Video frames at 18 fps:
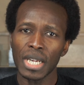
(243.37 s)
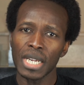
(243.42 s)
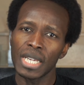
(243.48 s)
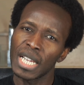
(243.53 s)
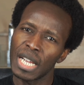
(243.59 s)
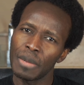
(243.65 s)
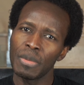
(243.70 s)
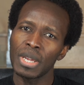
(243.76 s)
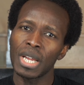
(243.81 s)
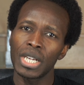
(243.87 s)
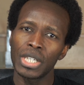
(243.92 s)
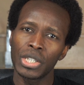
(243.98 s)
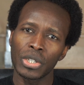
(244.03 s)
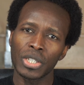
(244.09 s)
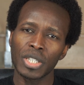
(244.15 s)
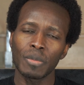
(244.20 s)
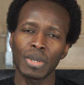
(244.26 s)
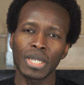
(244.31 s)
and you can make
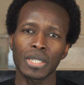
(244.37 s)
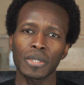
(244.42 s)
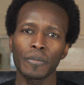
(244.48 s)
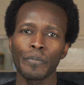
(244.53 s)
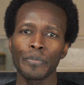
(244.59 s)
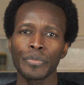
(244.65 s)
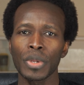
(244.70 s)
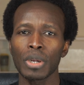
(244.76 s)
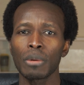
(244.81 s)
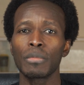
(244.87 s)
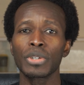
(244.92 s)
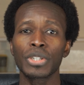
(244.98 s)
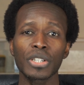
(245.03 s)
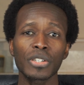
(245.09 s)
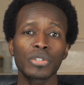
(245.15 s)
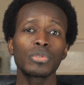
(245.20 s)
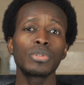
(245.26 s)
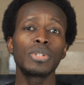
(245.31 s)
adjustments. But
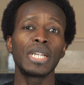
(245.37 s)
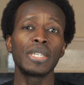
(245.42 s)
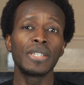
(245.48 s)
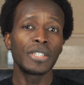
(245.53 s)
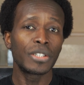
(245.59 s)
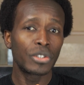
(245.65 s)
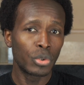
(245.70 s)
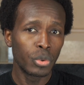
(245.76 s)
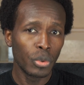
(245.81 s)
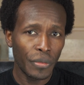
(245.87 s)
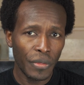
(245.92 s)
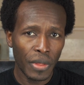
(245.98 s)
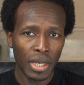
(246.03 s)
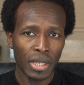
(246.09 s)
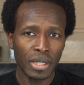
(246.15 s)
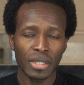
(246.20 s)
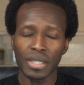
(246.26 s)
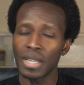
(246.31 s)
just know that these two
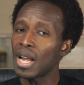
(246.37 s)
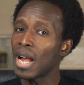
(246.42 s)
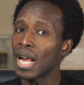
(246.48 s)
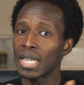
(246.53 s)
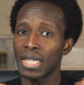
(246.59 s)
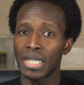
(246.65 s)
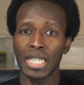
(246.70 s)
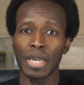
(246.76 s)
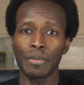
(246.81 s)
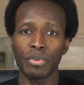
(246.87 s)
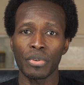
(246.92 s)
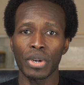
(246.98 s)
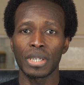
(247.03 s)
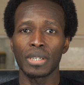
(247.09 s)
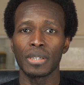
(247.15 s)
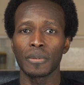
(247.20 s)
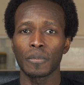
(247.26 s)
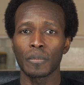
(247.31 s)
things are
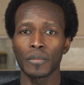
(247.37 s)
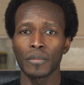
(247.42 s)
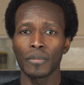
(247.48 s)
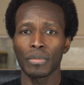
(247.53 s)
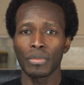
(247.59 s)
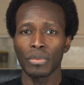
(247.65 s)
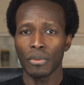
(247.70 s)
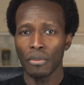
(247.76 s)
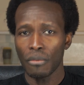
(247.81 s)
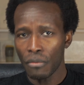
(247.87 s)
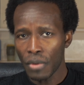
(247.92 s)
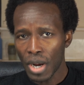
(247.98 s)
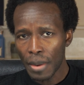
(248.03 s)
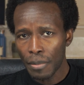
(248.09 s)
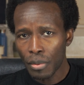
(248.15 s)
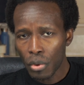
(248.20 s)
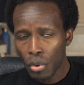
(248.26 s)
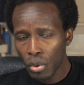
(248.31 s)
separate:
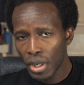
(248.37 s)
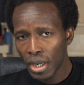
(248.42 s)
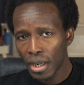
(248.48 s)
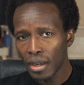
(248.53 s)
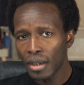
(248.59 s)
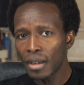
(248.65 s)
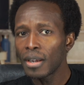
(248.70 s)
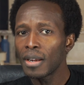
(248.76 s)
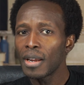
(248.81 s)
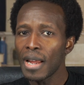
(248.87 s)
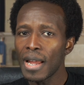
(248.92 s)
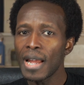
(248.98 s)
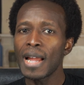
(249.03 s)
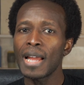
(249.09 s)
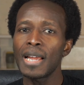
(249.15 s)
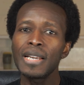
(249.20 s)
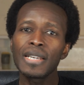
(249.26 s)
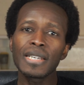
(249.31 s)
vibe coding
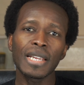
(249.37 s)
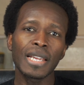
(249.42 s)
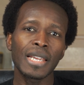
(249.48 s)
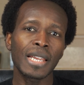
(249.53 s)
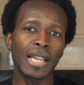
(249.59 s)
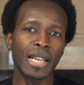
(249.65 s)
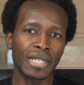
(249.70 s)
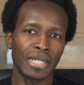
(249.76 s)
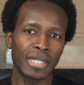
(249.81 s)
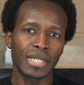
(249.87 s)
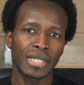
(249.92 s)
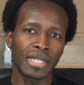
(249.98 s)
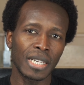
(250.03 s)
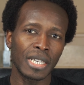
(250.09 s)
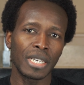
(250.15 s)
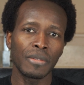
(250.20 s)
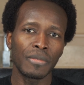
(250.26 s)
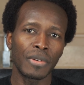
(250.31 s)
and
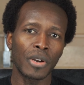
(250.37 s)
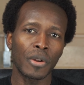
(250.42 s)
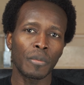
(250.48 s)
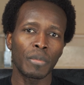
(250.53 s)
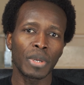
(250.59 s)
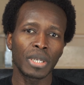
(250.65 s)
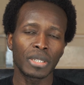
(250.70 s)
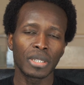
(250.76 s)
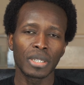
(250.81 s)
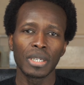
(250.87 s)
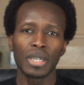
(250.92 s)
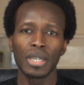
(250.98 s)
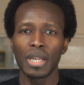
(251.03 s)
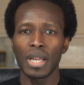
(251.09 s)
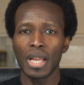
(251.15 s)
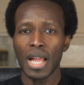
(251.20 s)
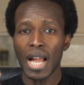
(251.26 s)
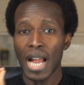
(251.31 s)
AI-assisted development.
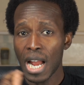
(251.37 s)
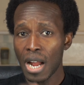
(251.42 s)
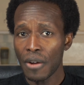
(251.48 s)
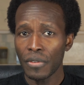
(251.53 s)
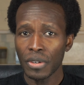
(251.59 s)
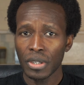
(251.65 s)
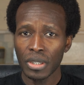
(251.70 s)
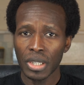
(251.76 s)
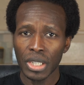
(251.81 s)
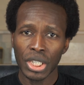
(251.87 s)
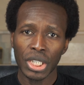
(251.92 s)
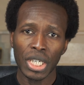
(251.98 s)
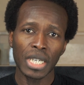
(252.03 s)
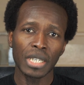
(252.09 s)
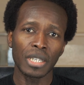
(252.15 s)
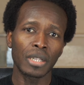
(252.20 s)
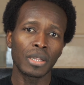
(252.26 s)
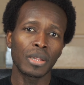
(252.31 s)
I have another
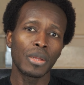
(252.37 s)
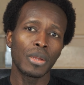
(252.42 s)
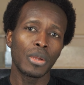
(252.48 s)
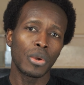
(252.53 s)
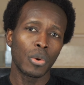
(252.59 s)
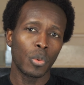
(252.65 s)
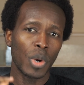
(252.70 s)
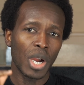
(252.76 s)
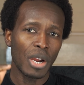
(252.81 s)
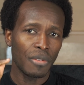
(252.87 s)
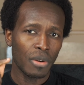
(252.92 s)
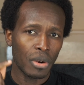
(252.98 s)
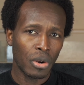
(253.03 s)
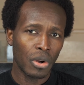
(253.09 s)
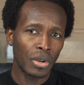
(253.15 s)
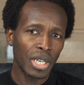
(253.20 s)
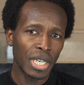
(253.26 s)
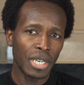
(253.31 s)
channel where I
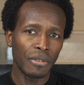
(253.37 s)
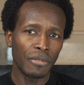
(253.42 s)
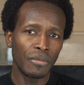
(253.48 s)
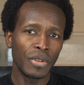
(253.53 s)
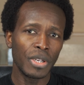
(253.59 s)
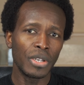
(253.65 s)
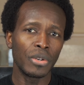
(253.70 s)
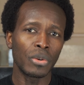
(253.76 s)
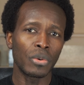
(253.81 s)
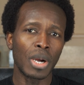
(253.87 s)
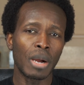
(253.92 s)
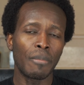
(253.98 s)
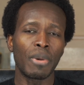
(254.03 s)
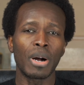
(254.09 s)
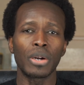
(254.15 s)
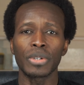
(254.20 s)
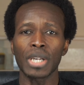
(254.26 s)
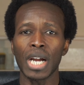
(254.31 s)
recorded a video
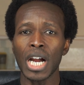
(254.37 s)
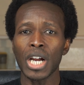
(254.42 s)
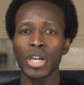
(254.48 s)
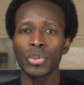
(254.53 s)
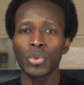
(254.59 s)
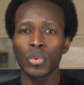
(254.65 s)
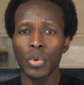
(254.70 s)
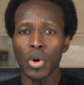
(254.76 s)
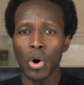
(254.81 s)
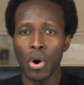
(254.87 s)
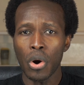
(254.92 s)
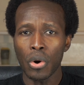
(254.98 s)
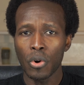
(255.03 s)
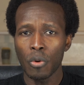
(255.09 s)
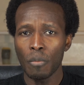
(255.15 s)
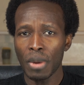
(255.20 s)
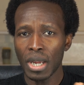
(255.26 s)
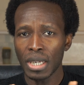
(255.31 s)
about how you
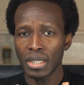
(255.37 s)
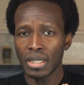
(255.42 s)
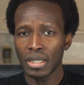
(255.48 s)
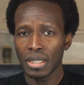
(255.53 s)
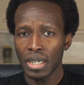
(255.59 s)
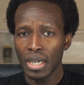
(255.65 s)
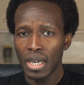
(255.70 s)
augment